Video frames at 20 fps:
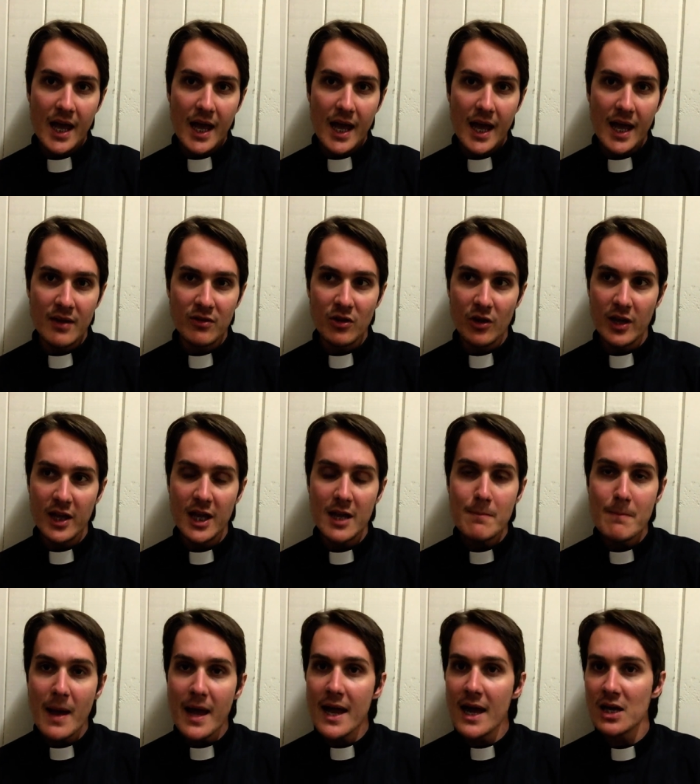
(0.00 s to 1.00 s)
And so he
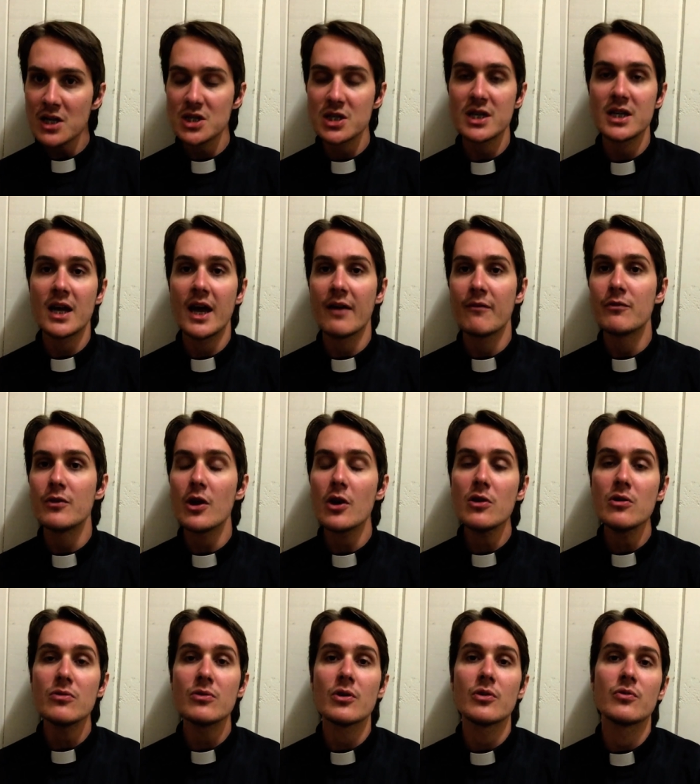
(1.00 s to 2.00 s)
may actually have
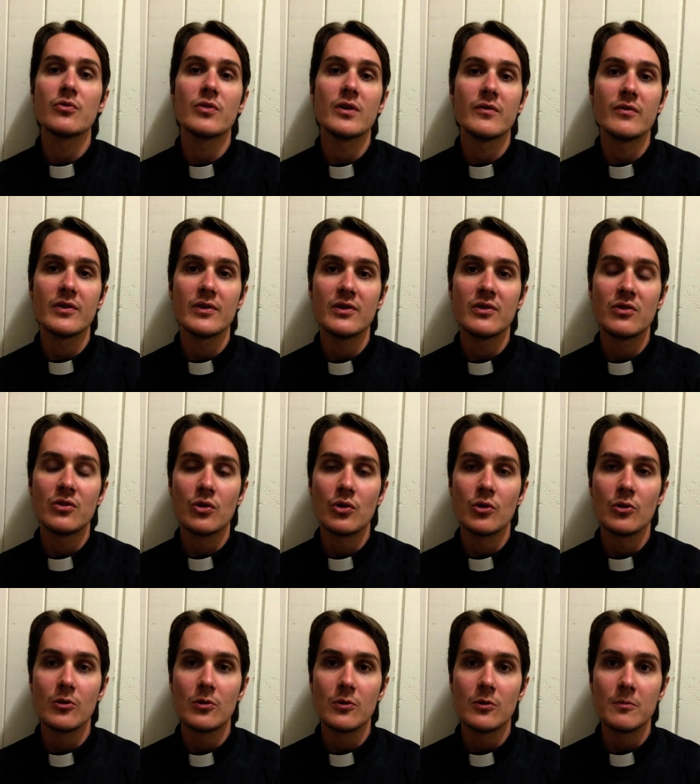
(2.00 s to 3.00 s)
known those rivers
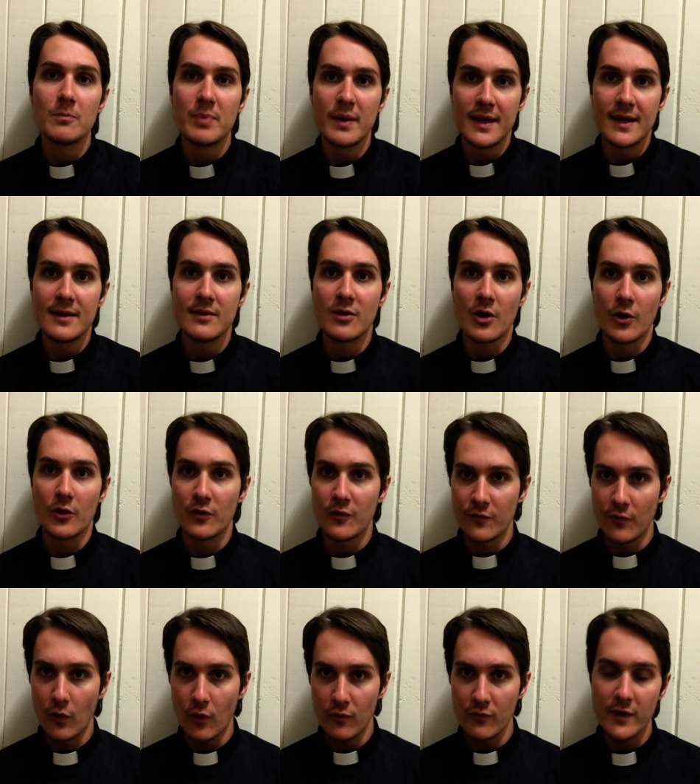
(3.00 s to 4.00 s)
to be those
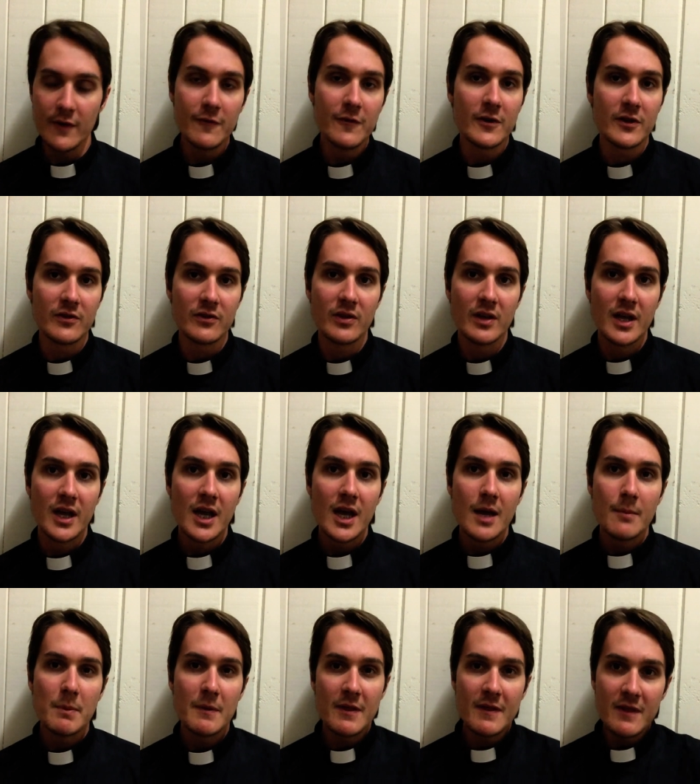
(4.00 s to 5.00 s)
4 rivers.
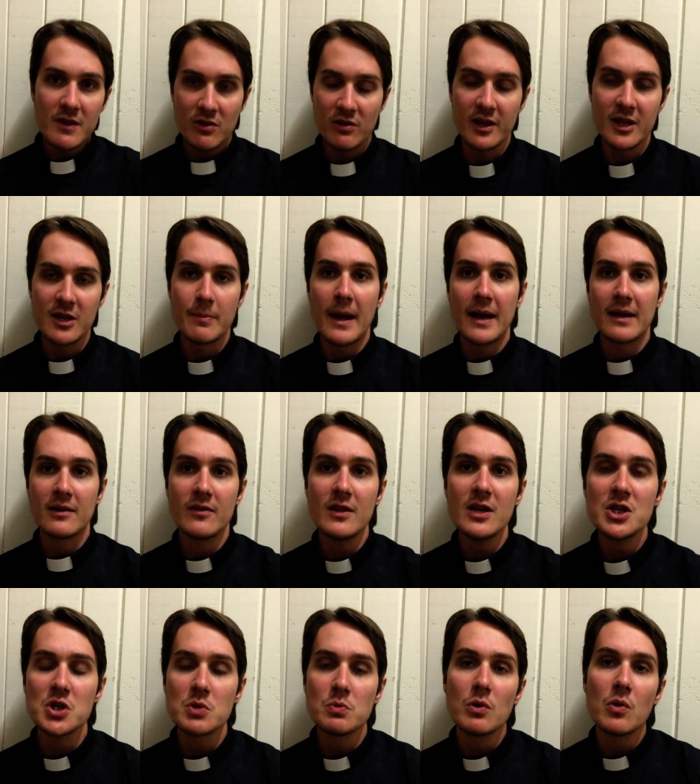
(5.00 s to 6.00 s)
But then this leads back to the
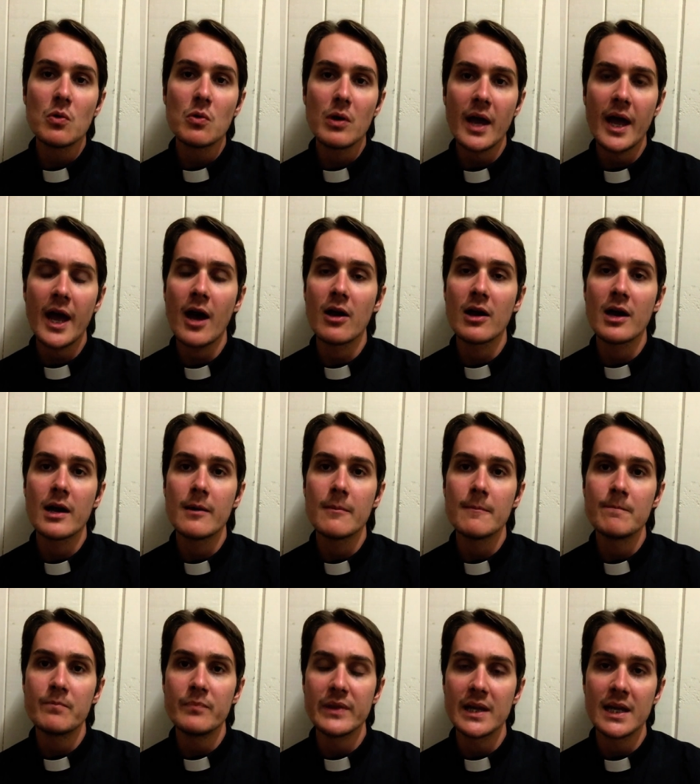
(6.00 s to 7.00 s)
issue, well, how
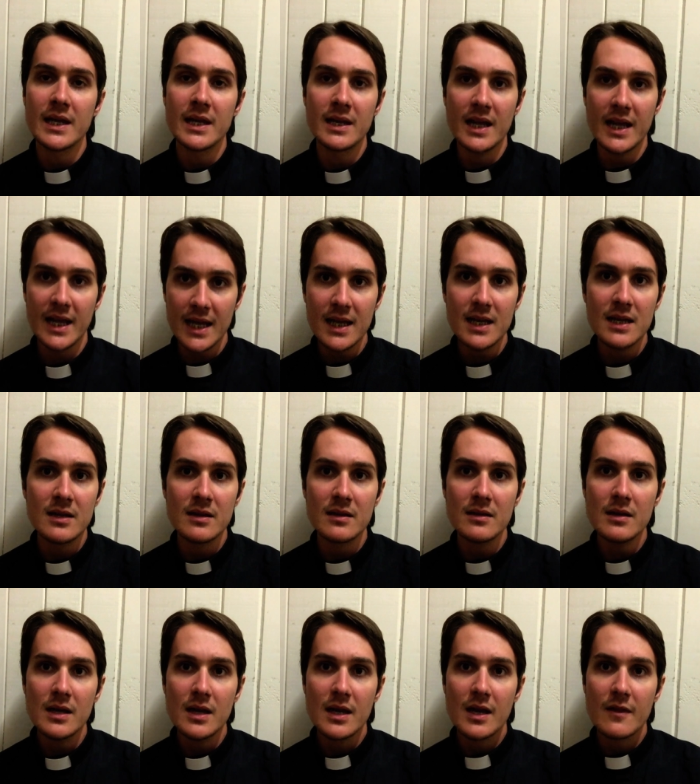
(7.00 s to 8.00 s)
come in
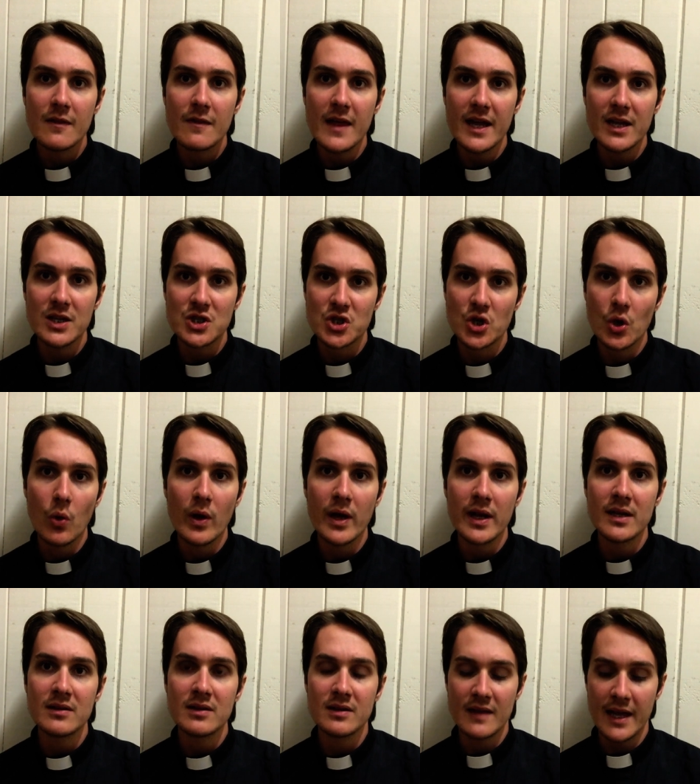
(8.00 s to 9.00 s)
Eden they
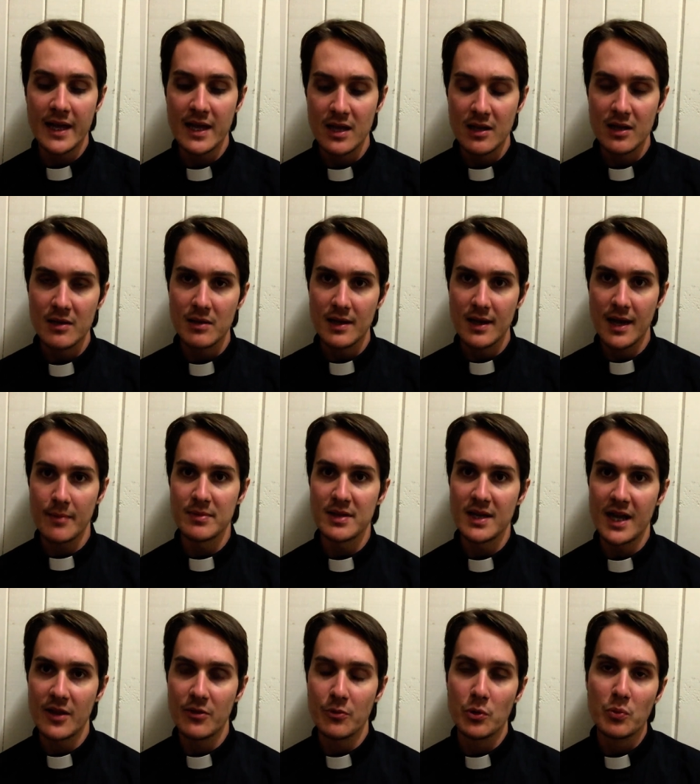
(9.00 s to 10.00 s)
come
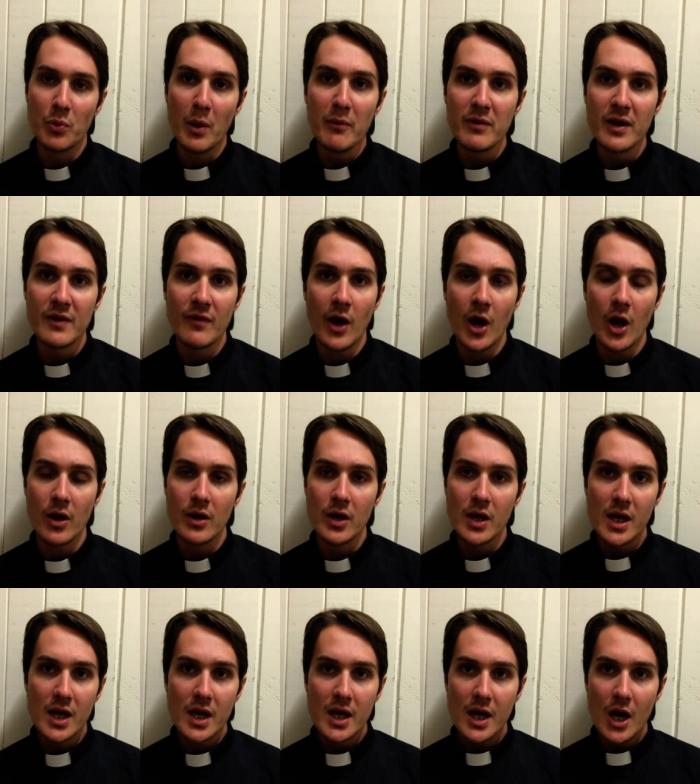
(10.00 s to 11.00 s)
together as one river?
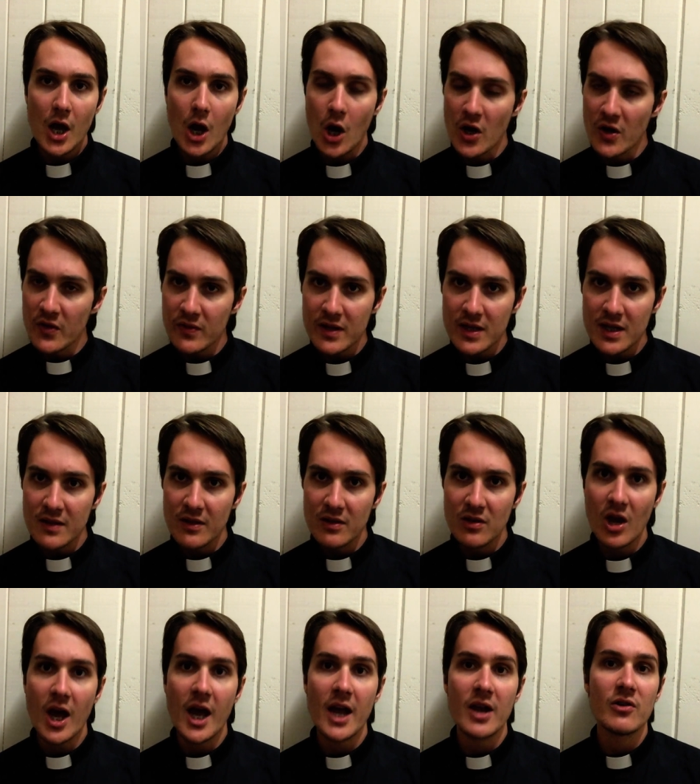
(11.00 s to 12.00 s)
Only the
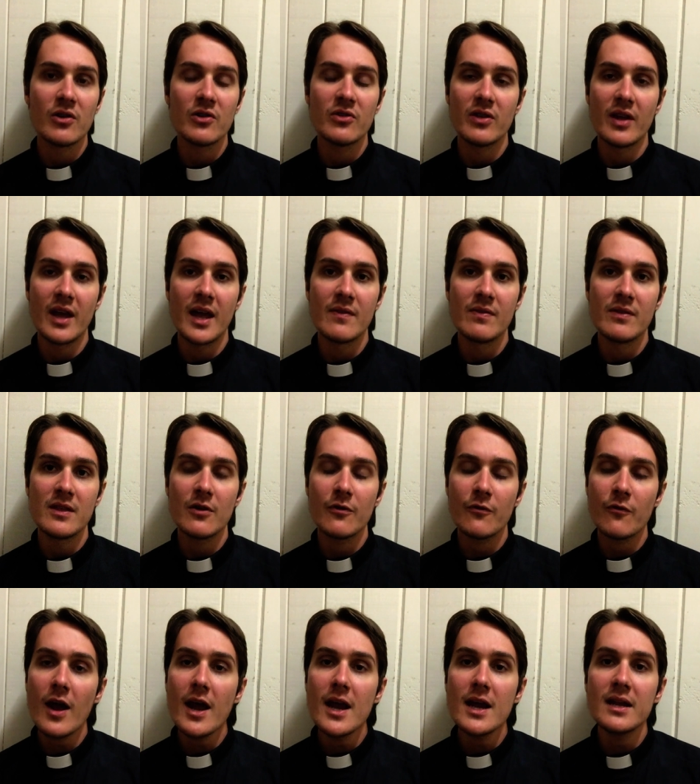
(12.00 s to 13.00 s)
Tigris and the
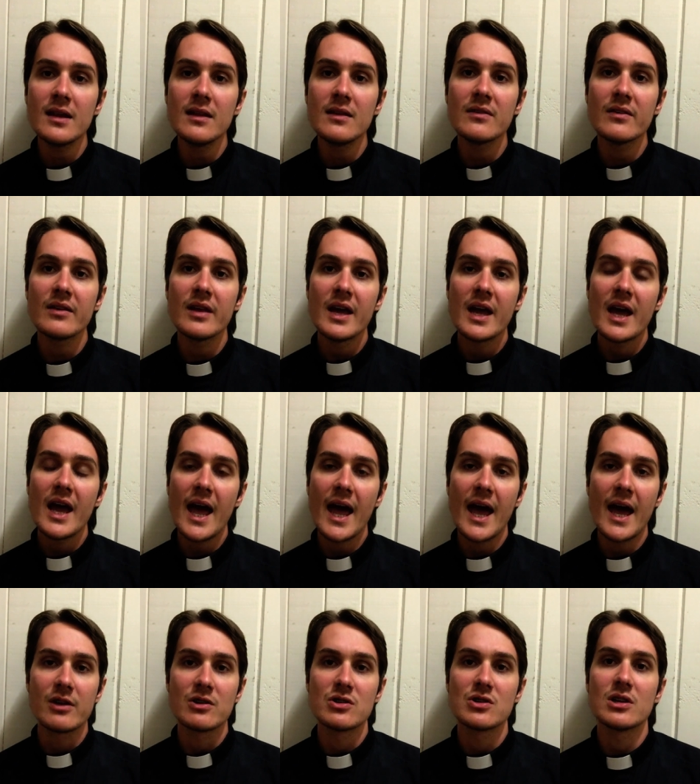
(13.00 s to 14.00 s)
Euphrates
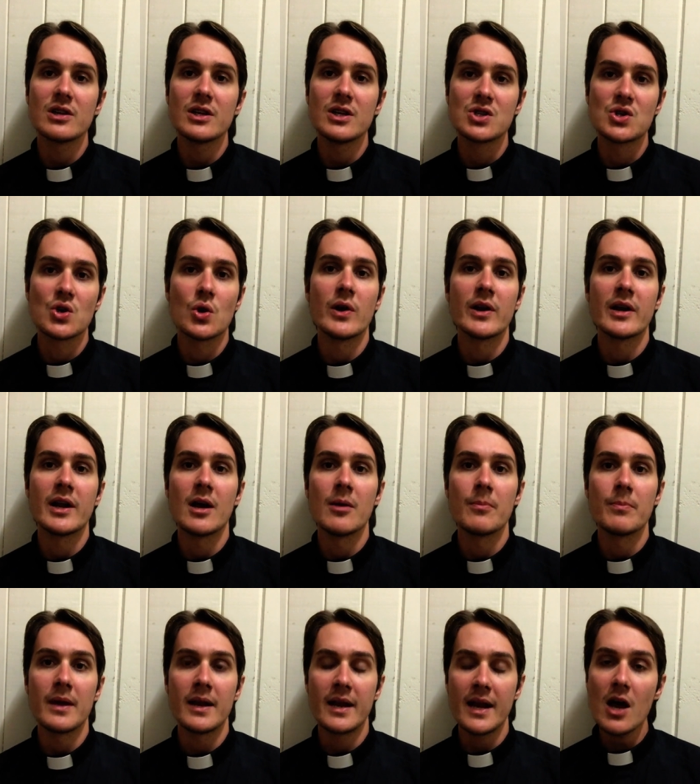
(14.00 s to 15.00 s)
actually join
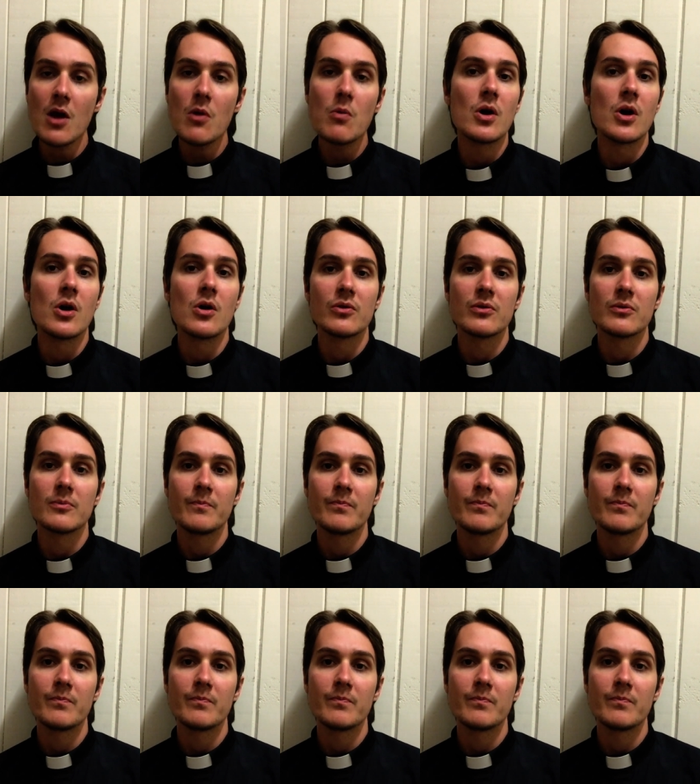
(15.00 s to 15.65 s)
up in our world.